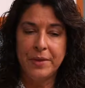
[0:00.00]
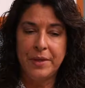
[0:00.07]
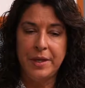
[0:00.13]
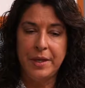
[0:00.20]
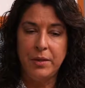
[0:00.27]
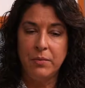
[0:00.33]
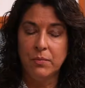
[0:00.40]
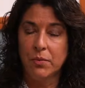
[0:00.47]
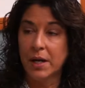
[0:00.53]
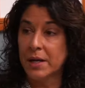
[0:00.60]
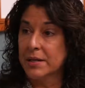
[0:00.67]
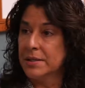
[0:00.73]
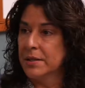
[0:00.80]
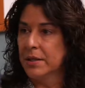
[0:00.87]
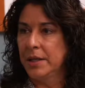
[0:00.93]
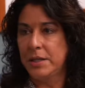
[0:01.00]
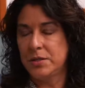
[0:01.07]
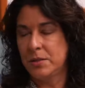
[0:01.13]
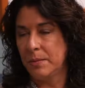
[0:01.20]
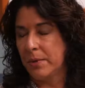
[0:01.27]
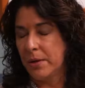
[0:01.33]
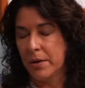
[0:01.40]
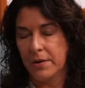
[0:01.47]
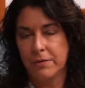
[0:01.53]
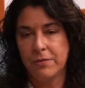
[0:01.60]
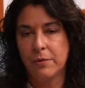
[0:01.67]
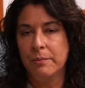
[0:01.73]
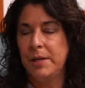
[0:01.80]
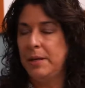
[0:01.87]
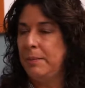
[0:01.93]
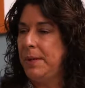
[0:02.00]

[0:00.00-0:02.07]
The reconciliation part, for me,